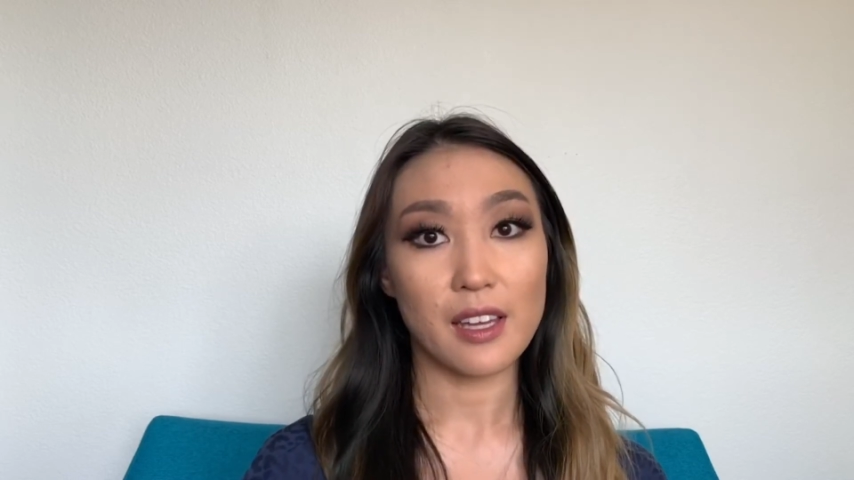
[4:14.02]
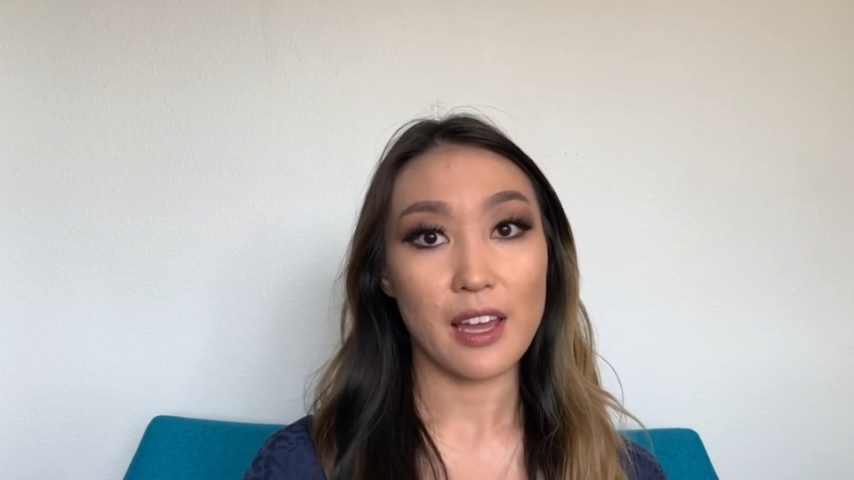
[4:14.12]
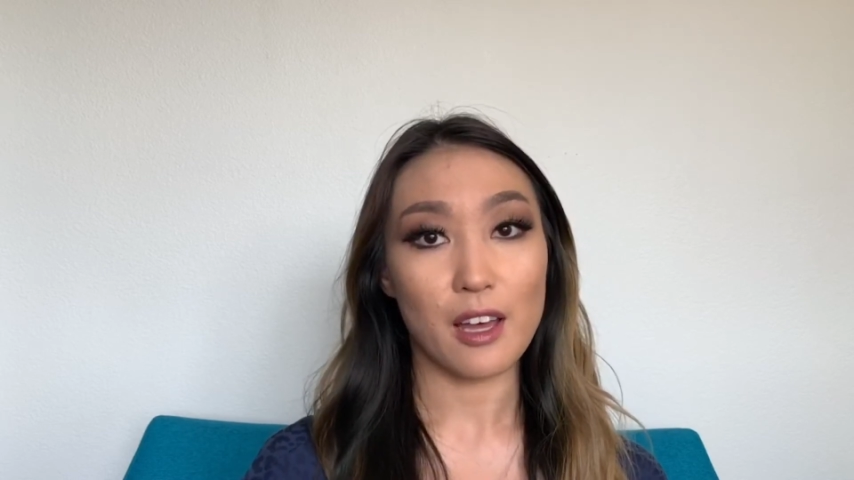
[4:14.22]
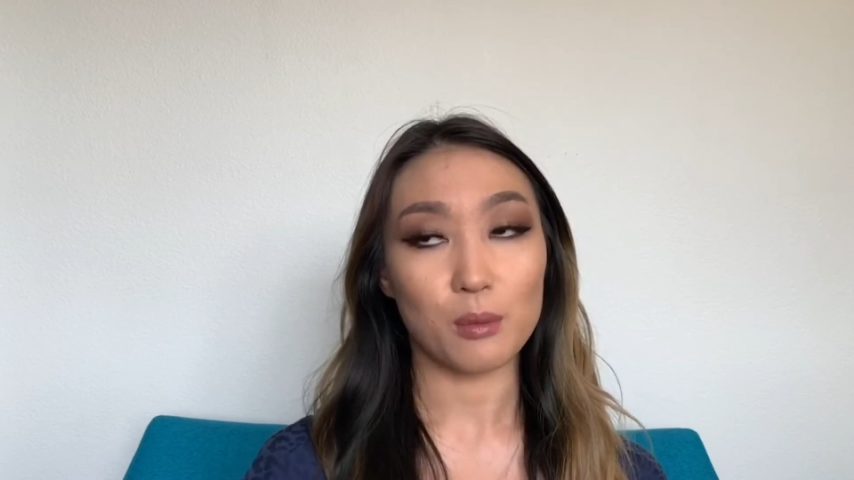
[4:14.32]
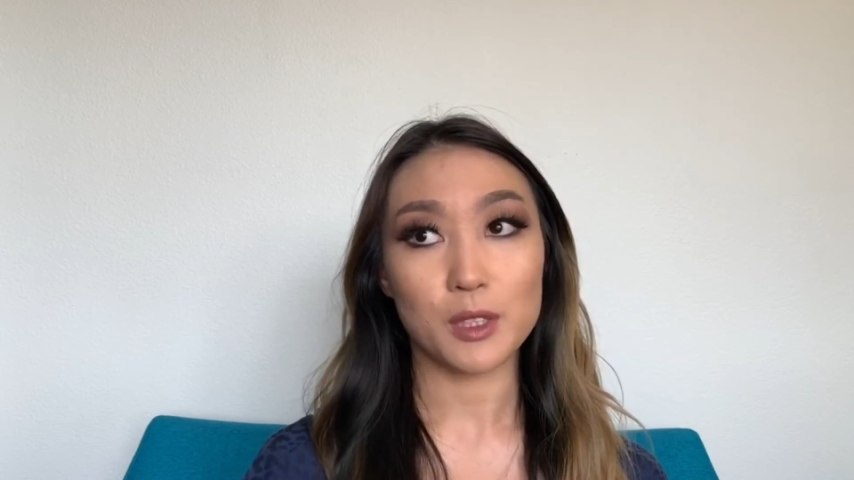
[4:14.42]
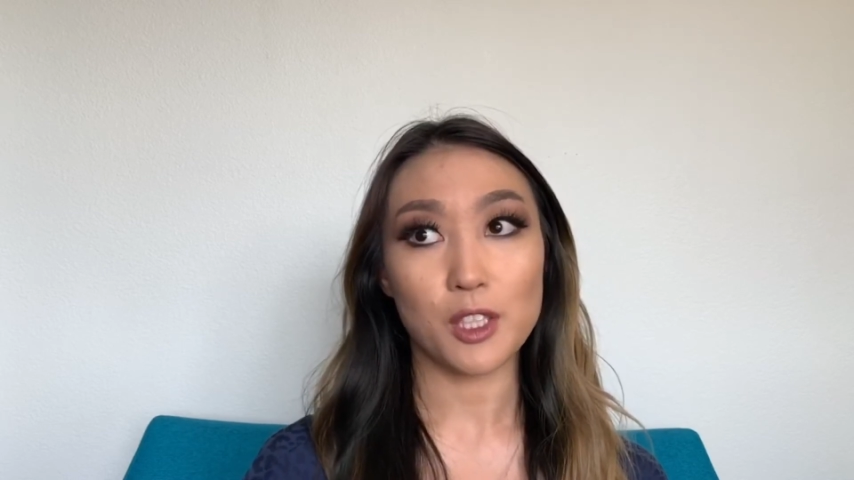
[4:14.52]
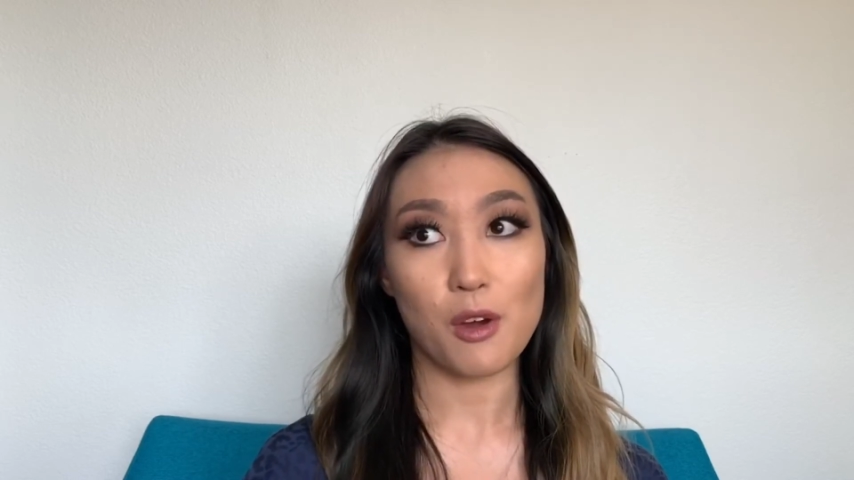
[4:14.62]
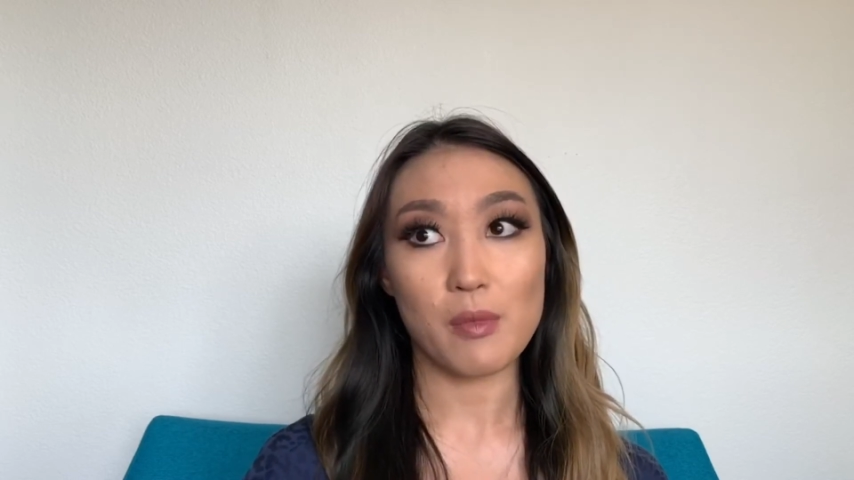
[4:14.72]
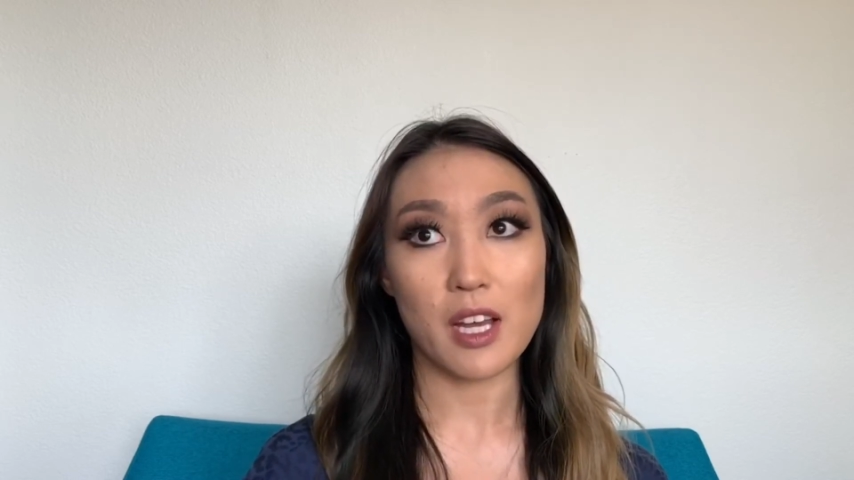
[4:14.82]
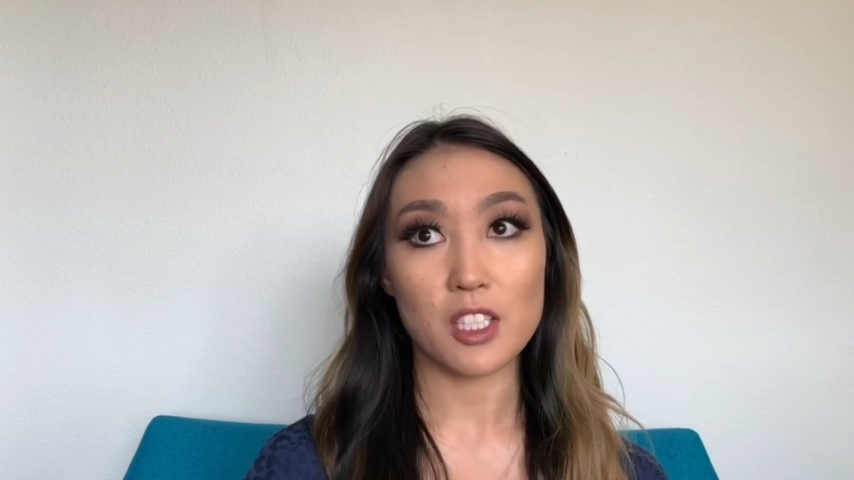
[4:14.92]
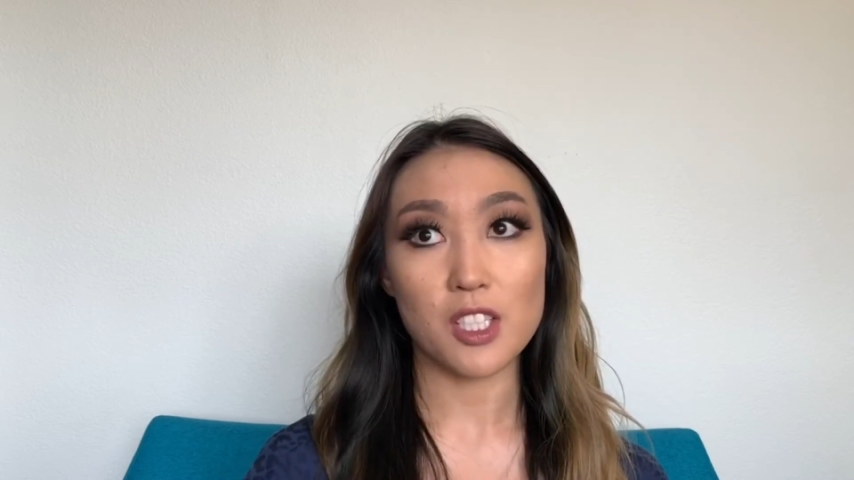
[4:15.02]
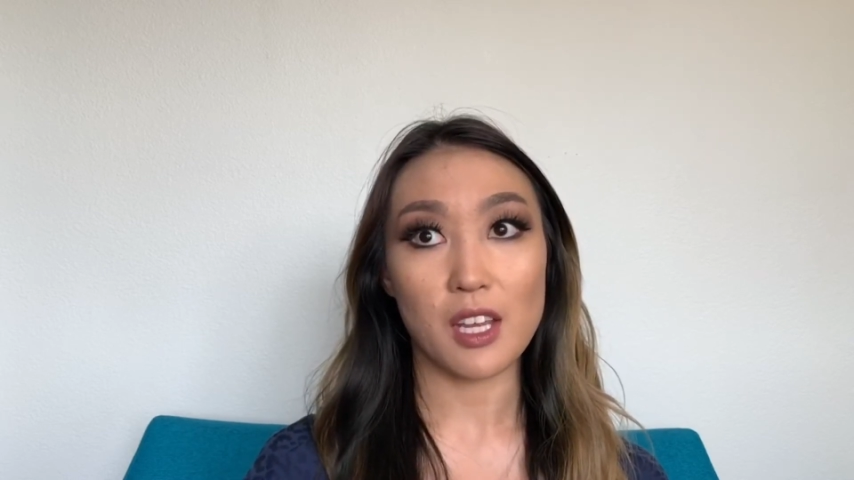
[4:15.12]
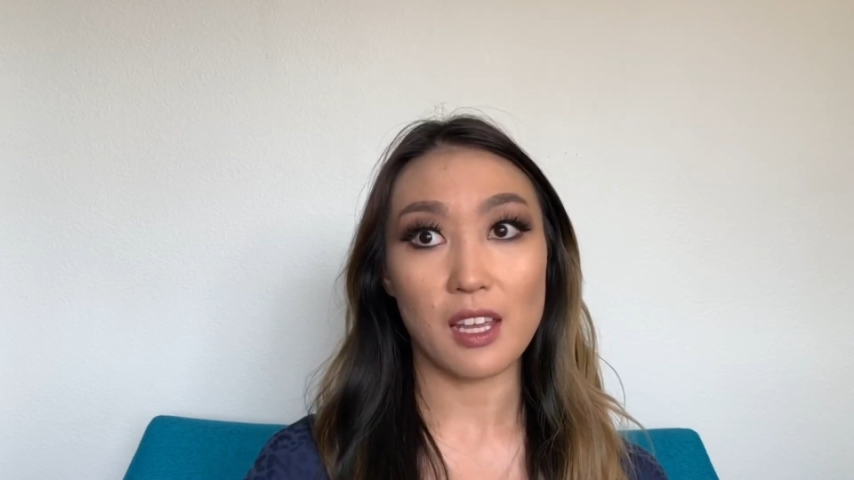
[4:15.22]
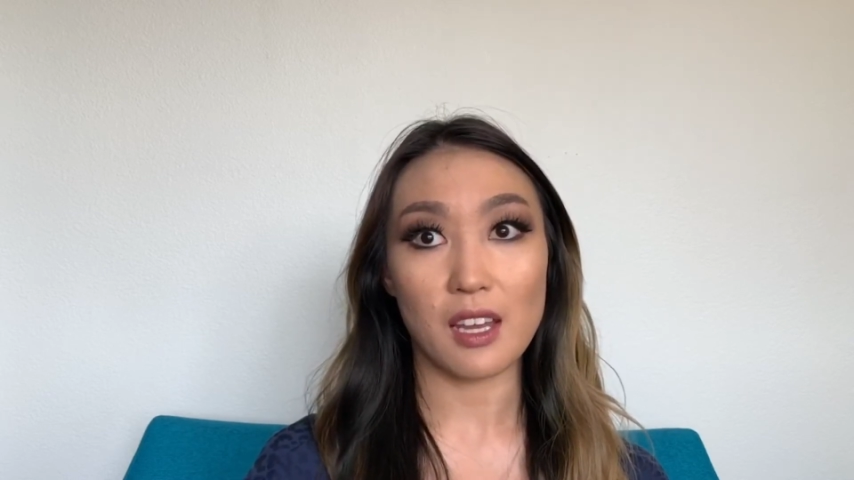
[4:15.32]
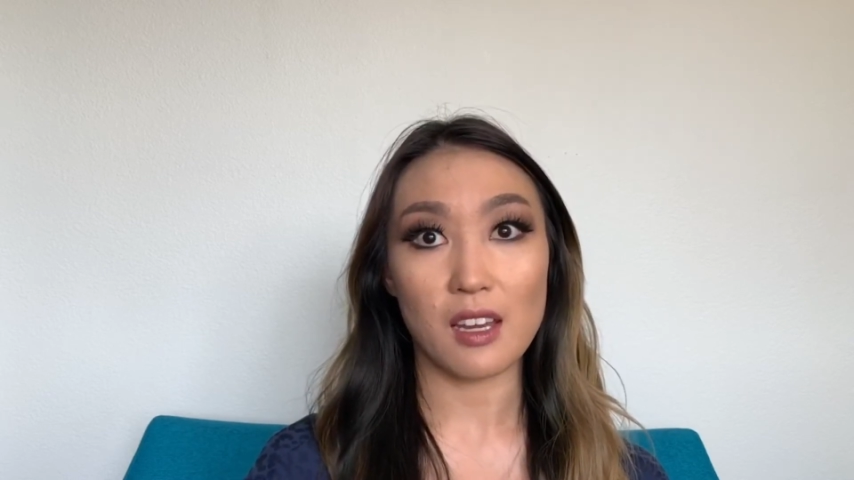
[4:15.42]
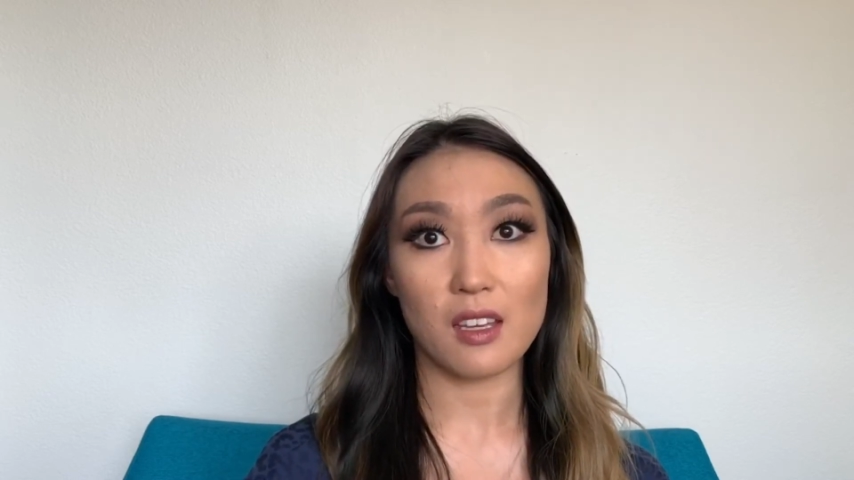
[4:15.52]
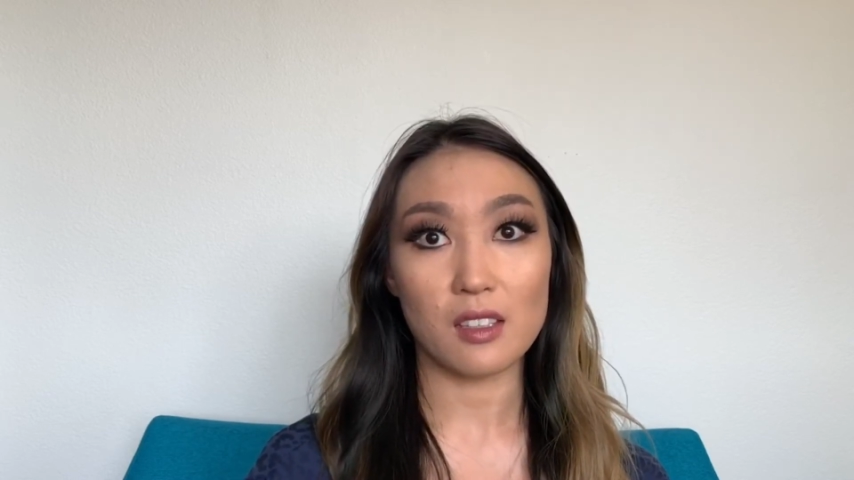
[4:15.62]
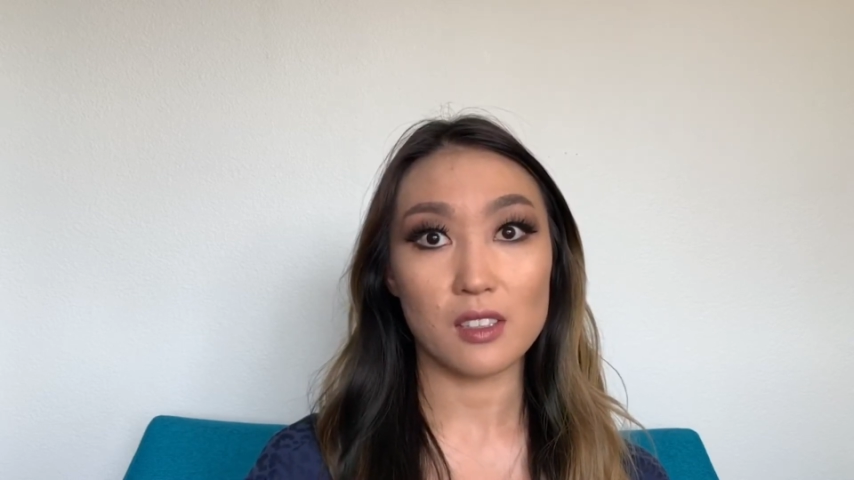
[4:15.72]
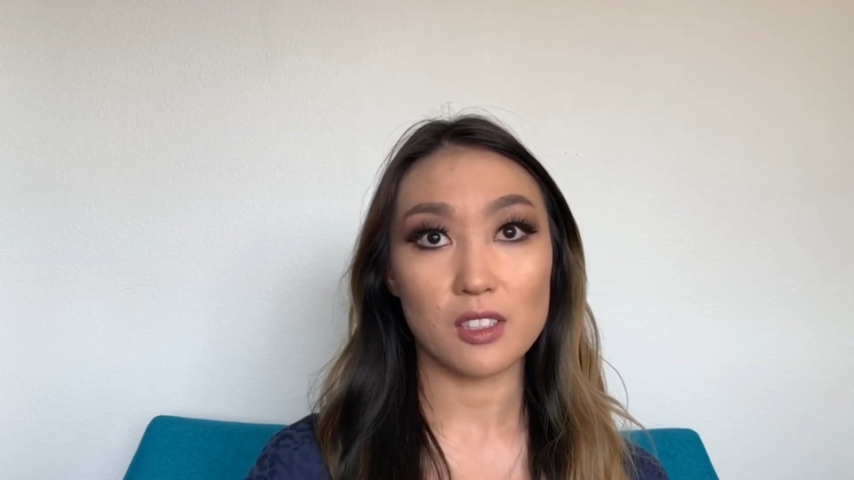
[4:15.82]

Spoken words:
helped so much in